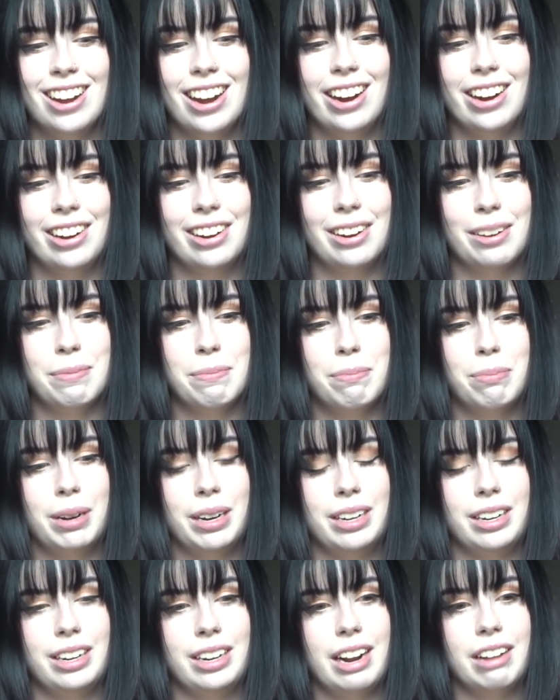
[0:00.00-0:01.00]

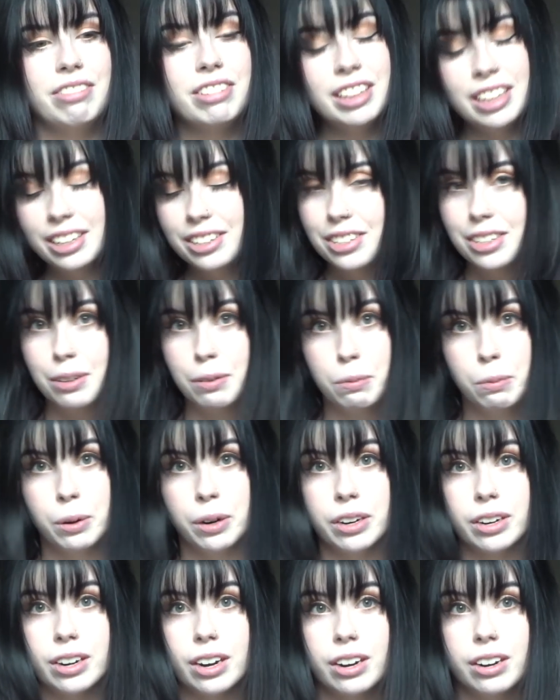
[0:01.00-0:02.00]
But everything didn't
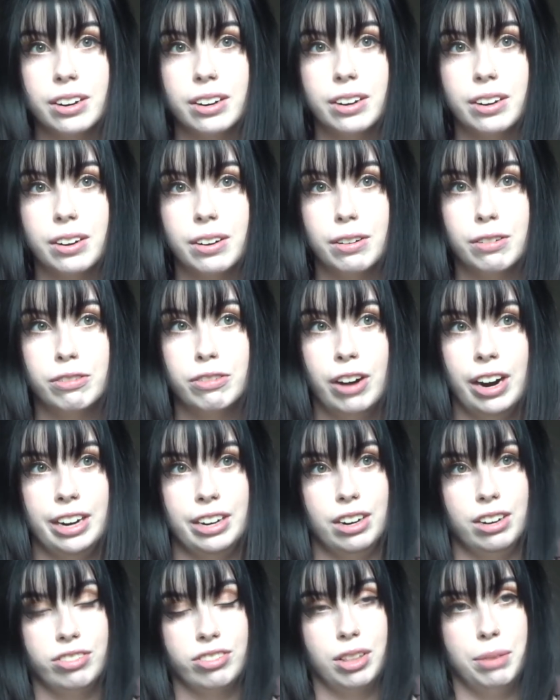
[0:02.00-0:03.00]
work right
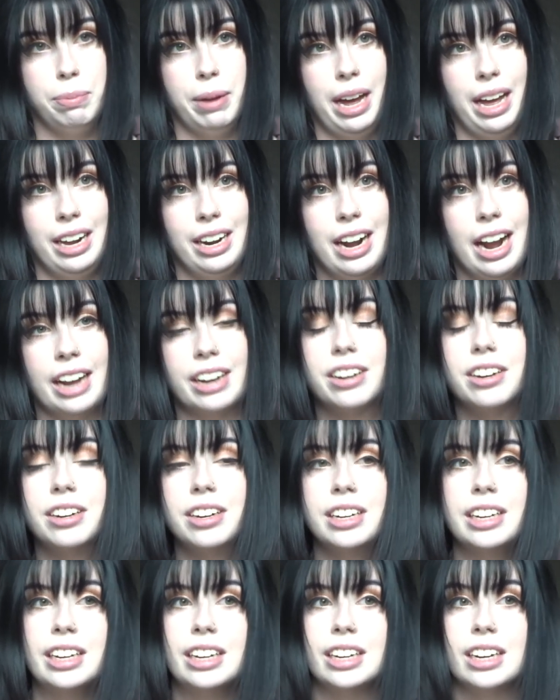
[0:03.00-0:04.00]
off the bat. I
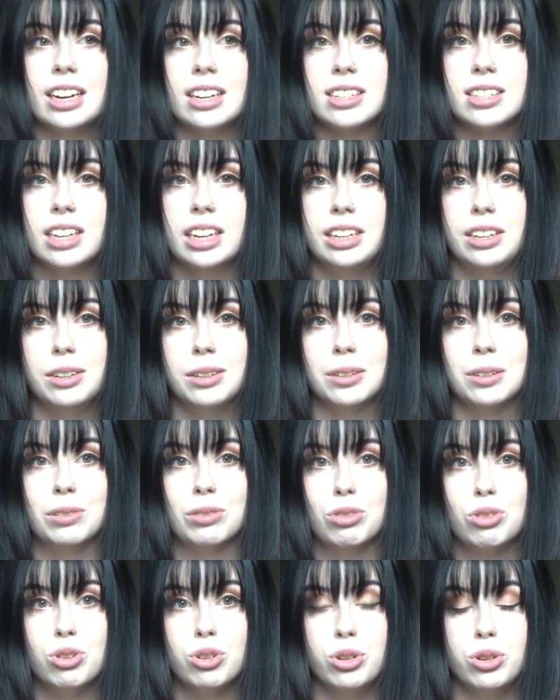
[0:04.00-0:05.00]
couldn't get a
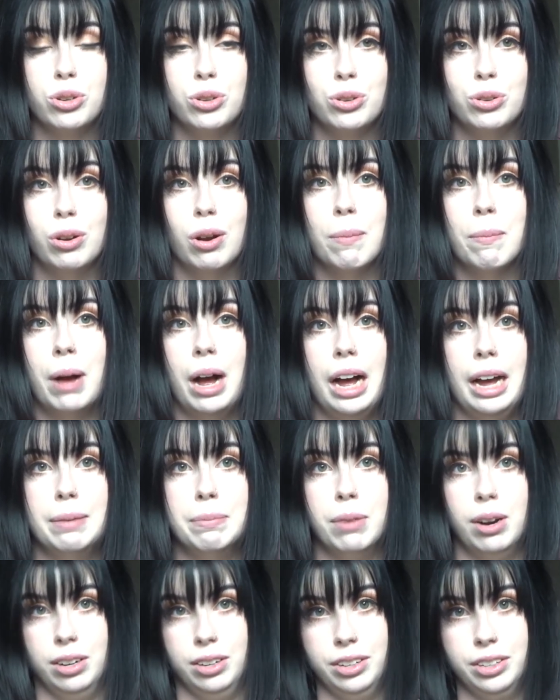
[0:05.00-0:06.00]
signal to my
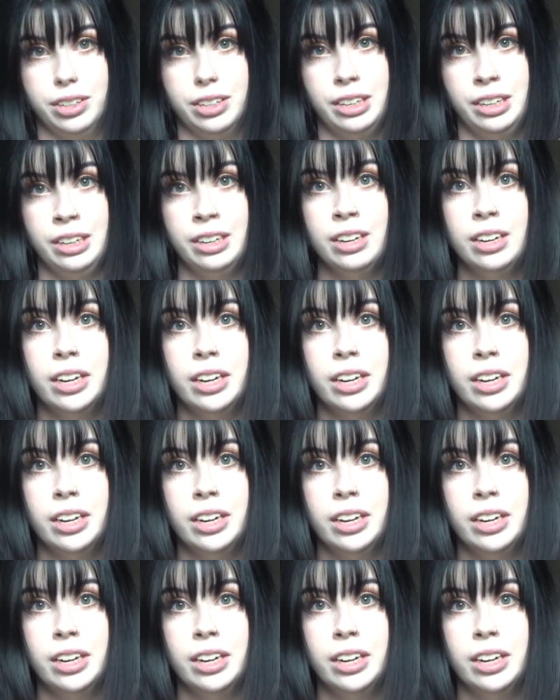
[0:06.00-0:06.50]
monitor.